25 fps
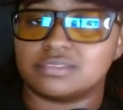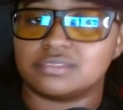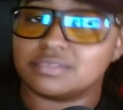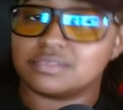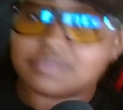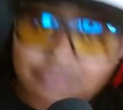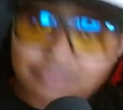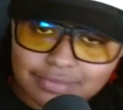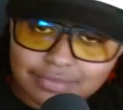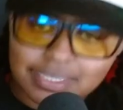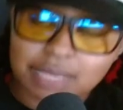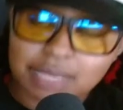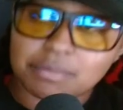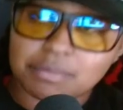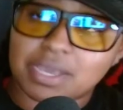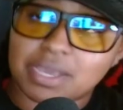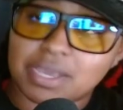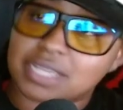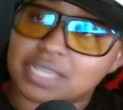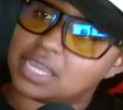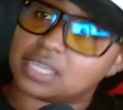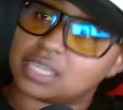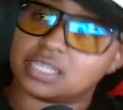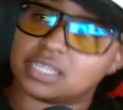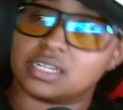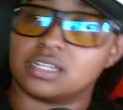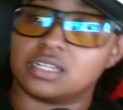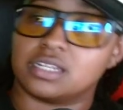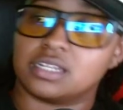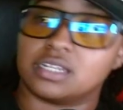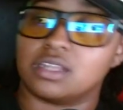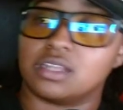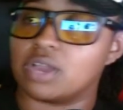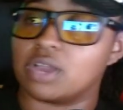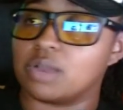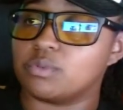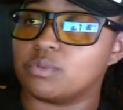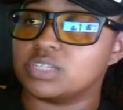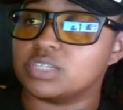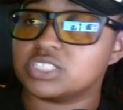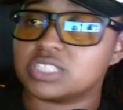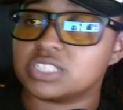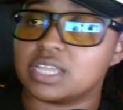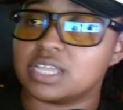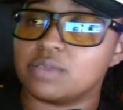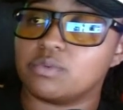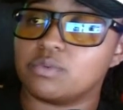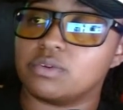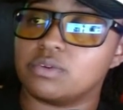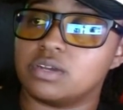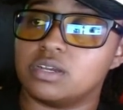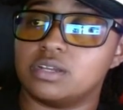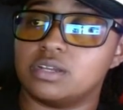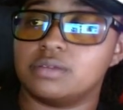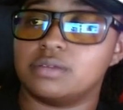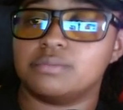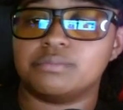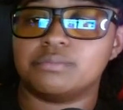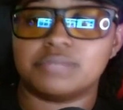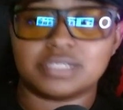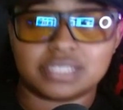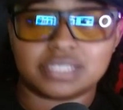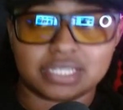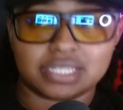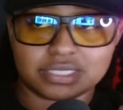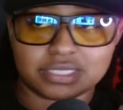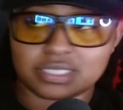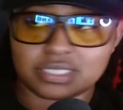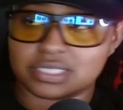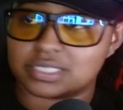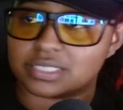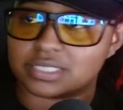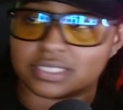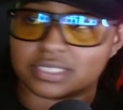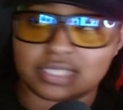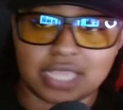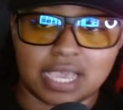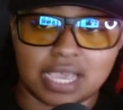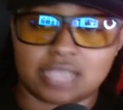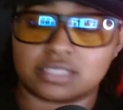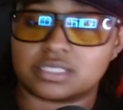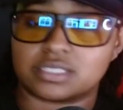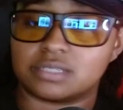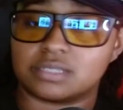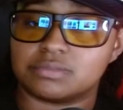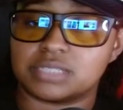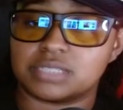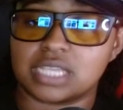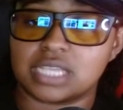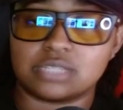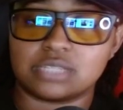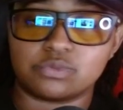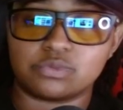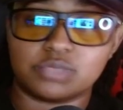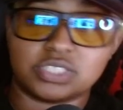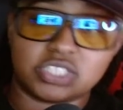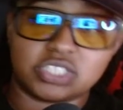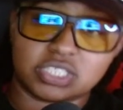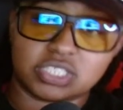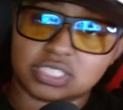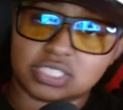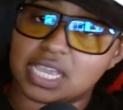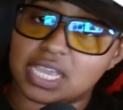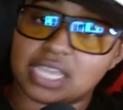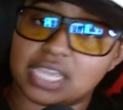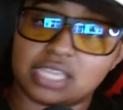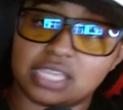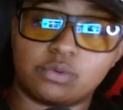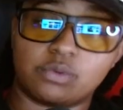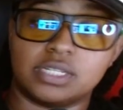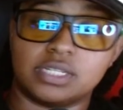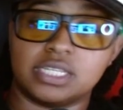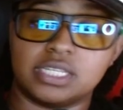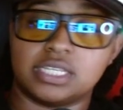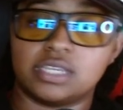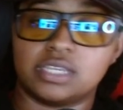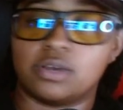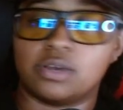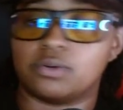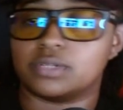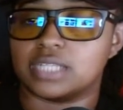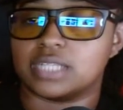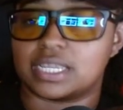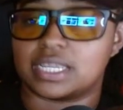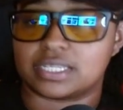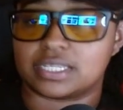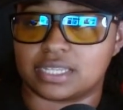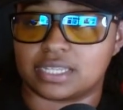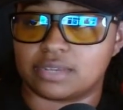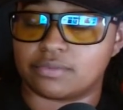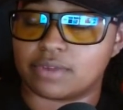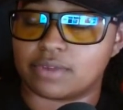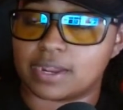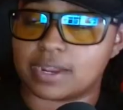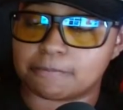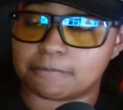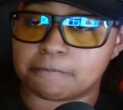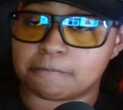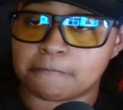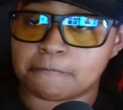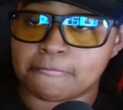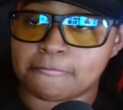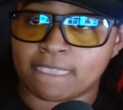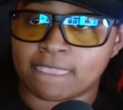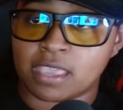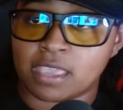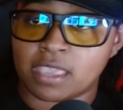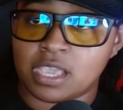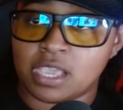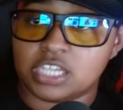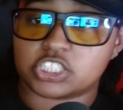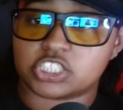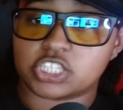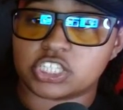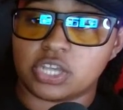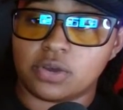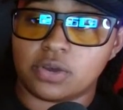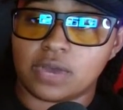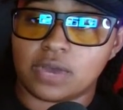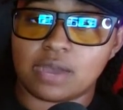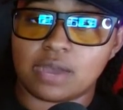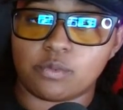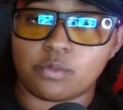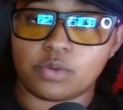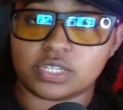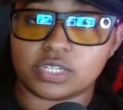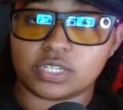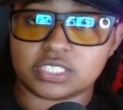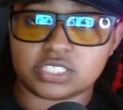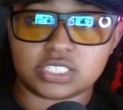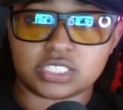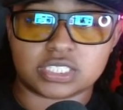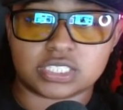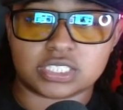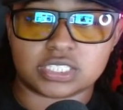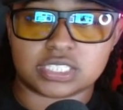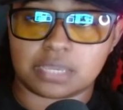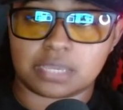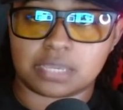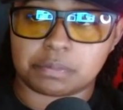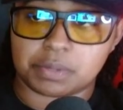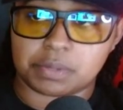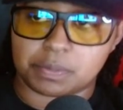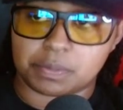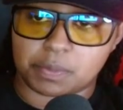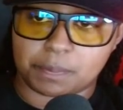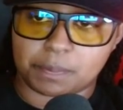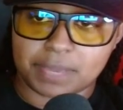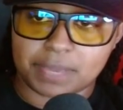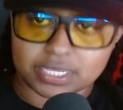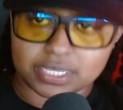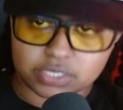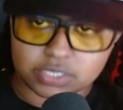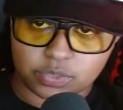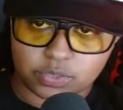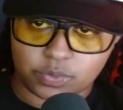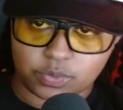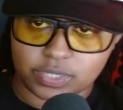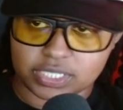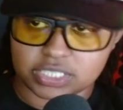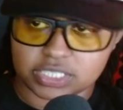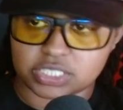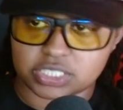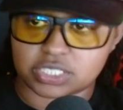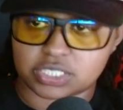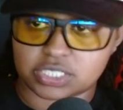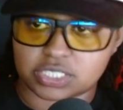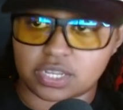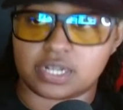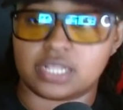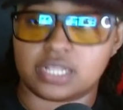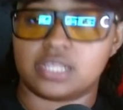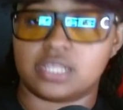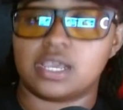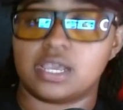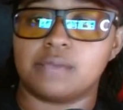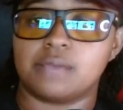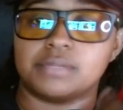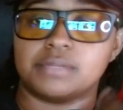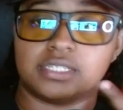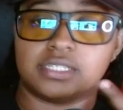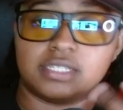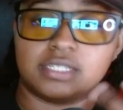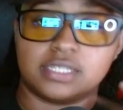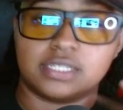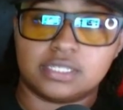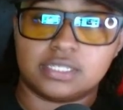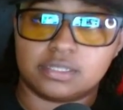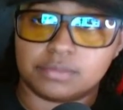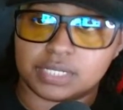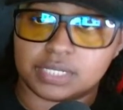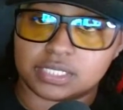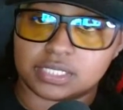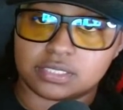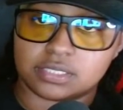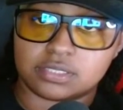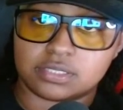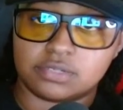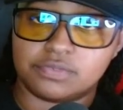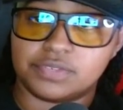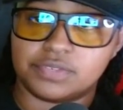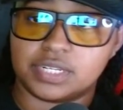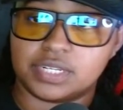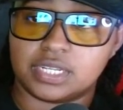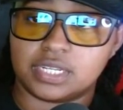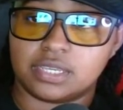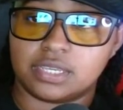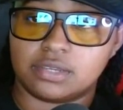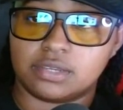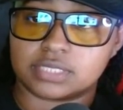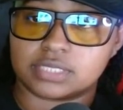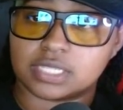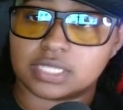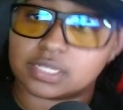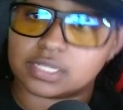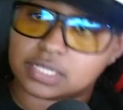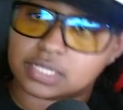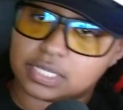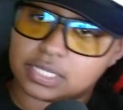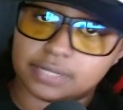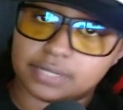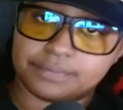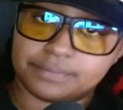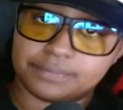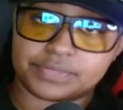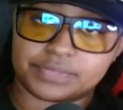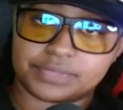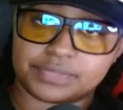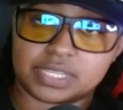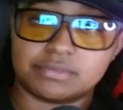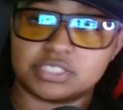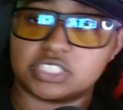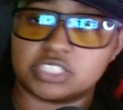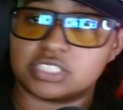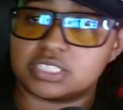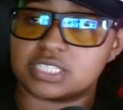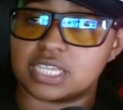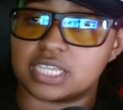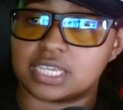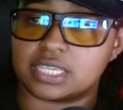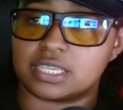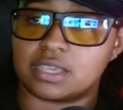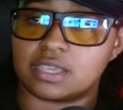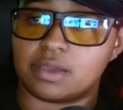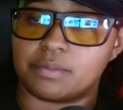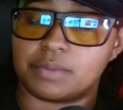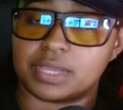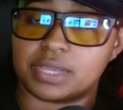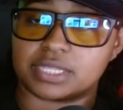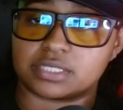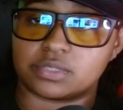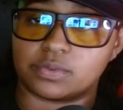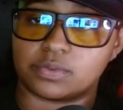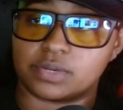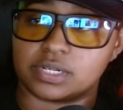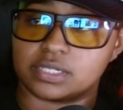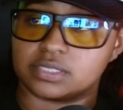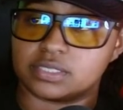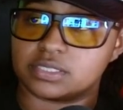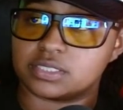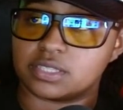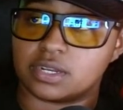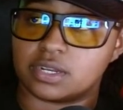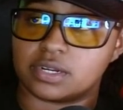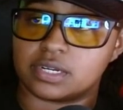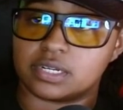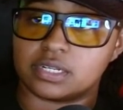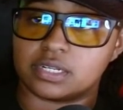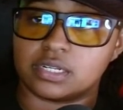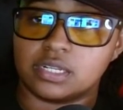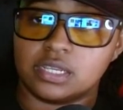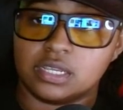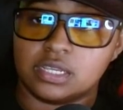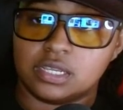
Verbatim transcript: They might not get along. I wish they would, but they just not. Sometimes we just not equally yoked like that, right? So I want to just take people back to where they started. I'm going to delete them other two videos I did. I'm going to just take y'all back to where it started.